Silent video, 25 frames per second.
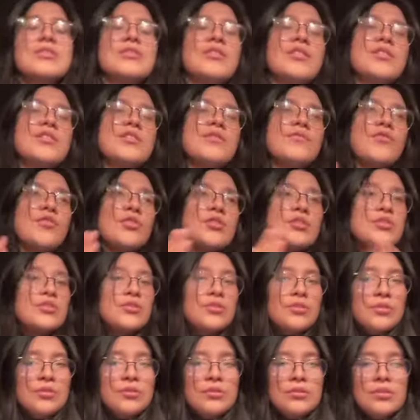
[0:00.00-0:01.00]
for
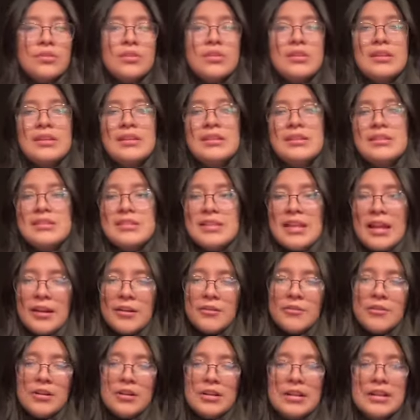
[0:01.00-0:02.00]
truth,
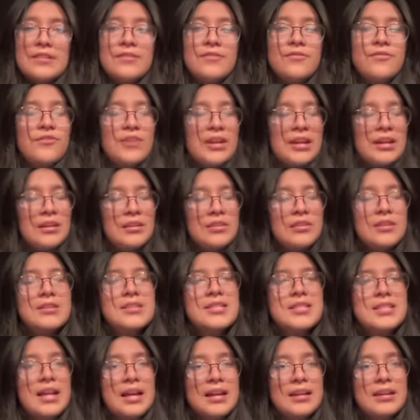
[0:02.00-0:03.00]
integrity, faith,
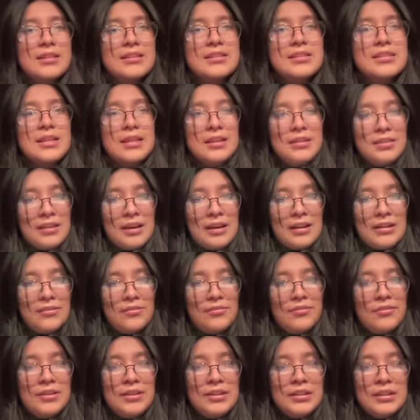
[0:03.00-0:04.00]
science, and life.
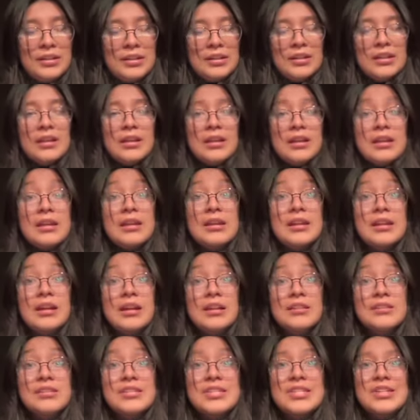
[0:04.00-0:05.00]
And
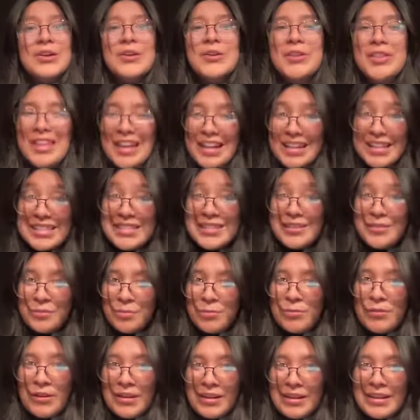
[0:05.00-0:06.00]
so that's a
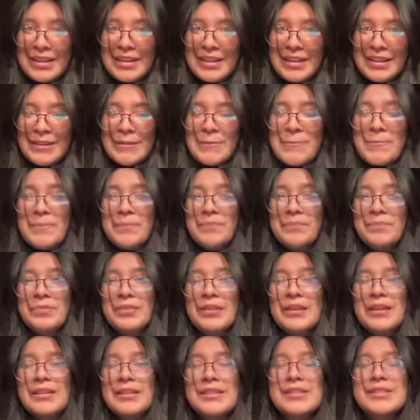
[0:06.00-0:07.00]
pretty
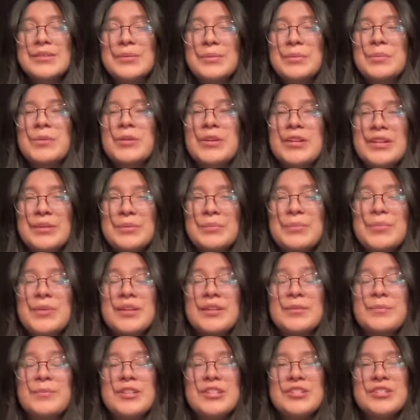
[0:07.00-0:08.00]
that's a pretty big
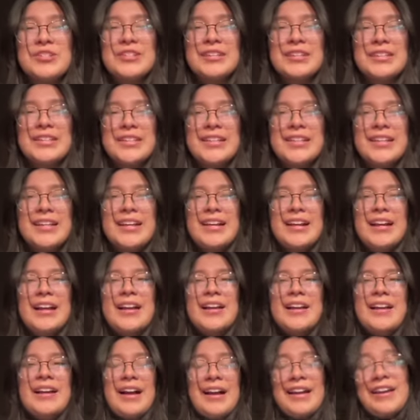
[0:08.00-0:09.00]
mission.
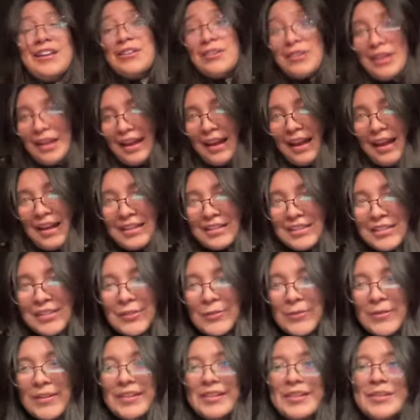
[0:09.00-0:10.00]
I, I had to
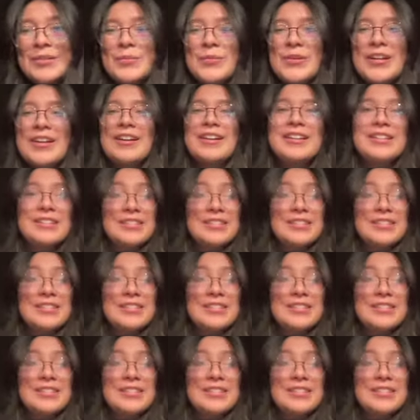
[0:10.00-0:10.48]
read it because